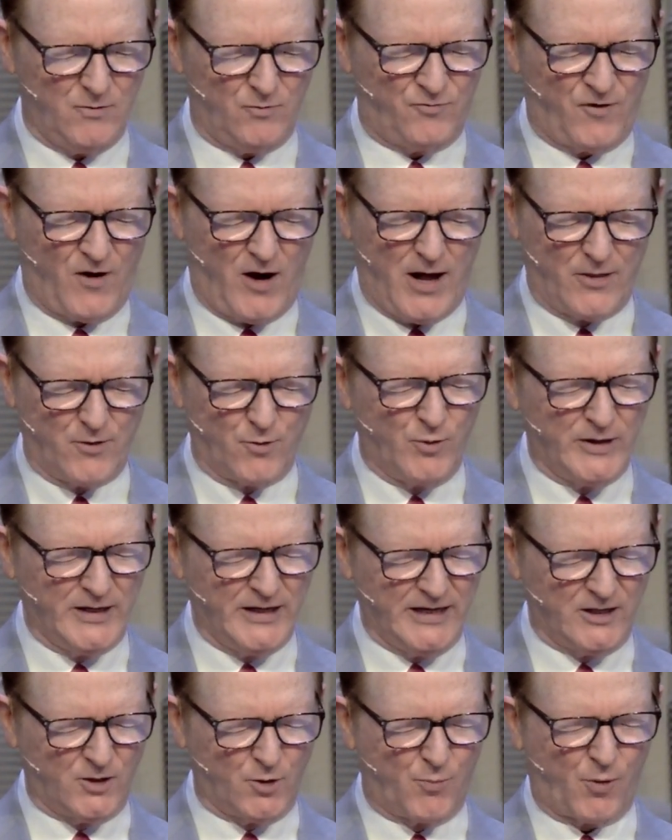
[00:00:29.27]
Father, we
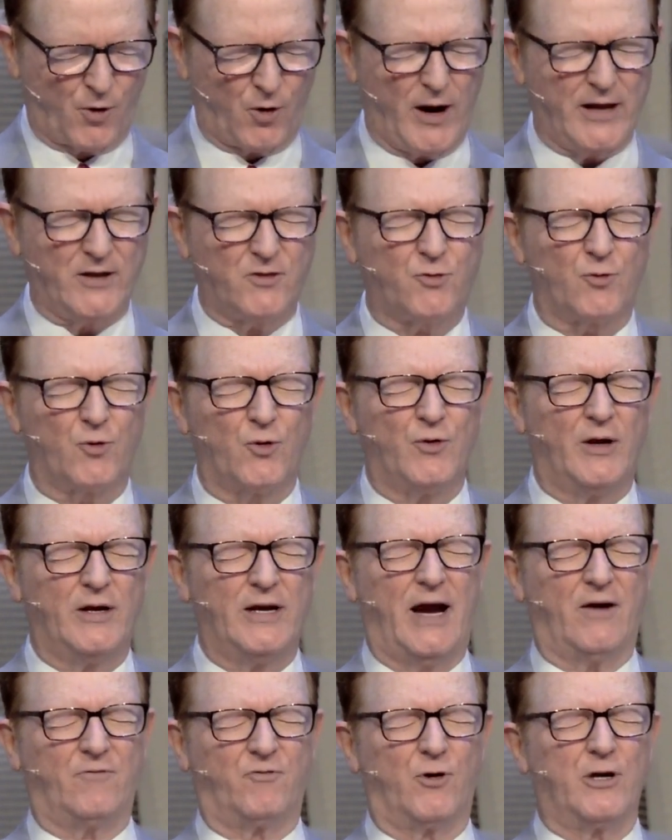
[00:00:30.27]
need a breakthrough in
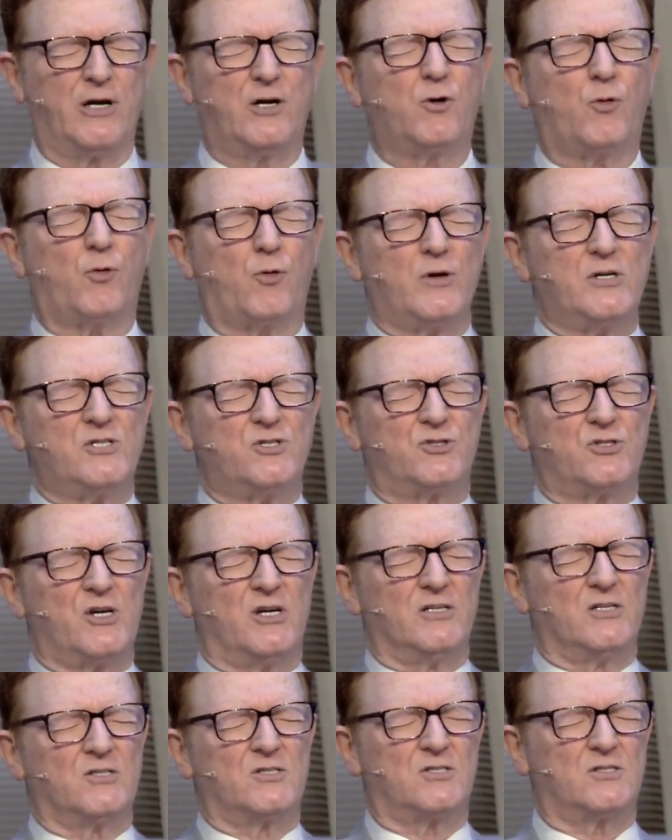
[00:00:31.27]
every
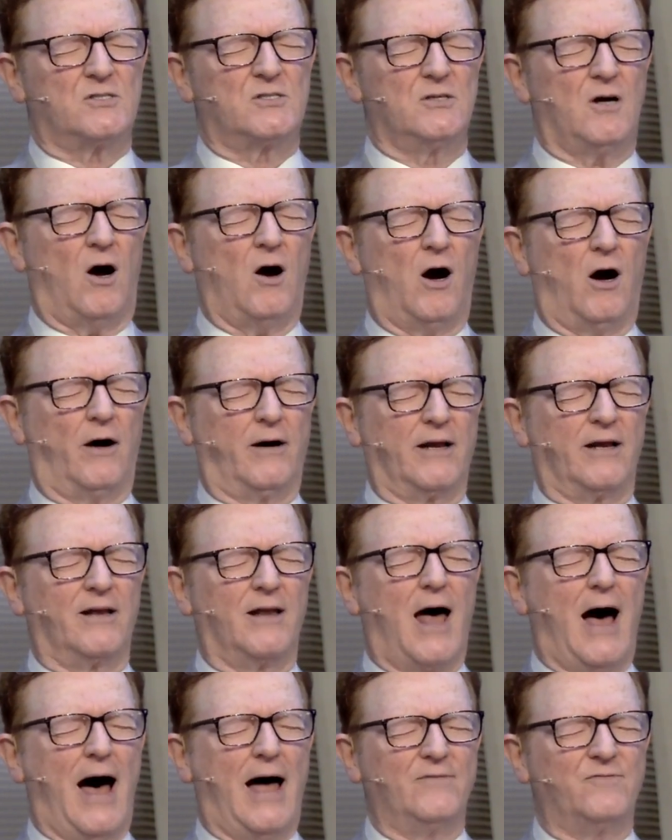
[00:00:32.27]
Christian's heart and
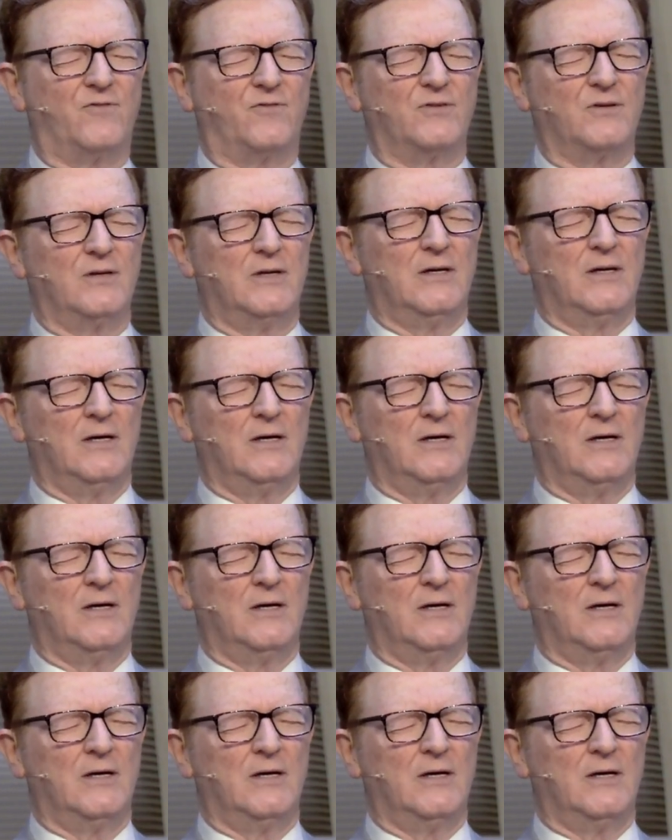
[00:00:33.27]
life,